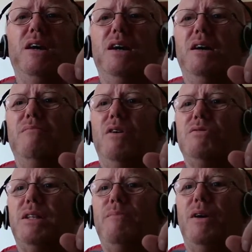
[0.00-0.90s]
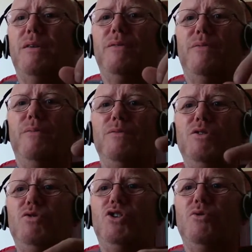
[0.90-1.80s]
Mostly my
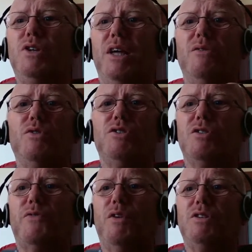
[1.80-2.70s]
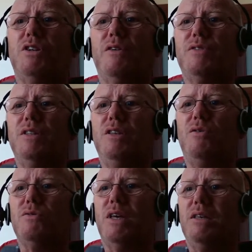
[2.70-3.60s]
YouTube channel was just photographs in the
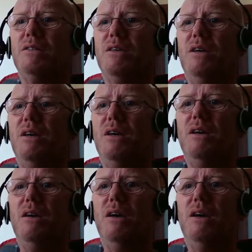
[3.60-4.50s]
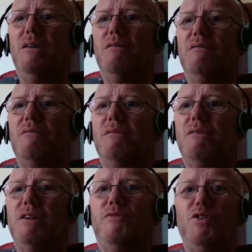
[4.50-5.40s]
old days.
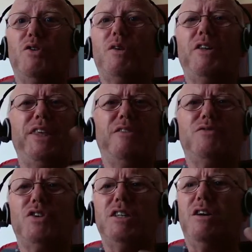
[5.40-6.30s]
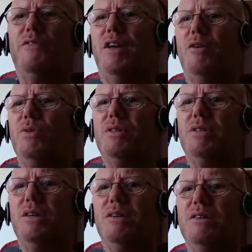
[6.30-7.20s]
If you look, I think I've took it off now, but
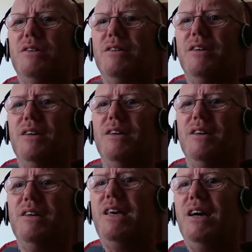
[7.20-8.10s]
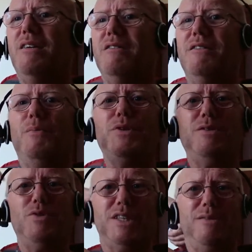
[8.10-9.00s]
yeah. But
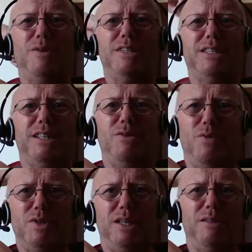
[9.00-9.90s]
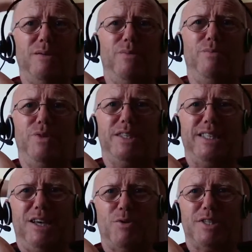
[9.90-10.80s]
it was in the
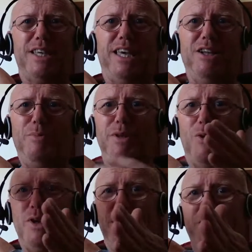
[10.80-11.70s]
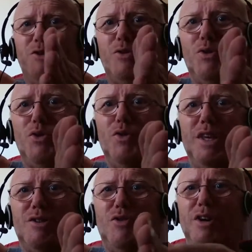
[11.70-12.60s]
stick was sticking up, and I went through
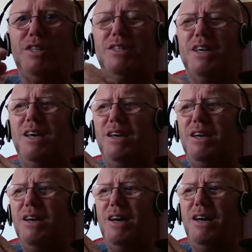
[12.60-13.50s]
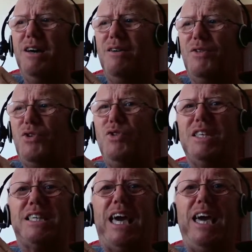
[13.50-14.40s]
these rocks, through
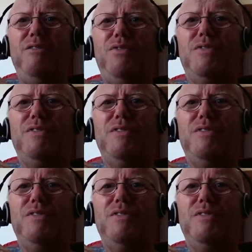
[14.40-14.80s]
this cave.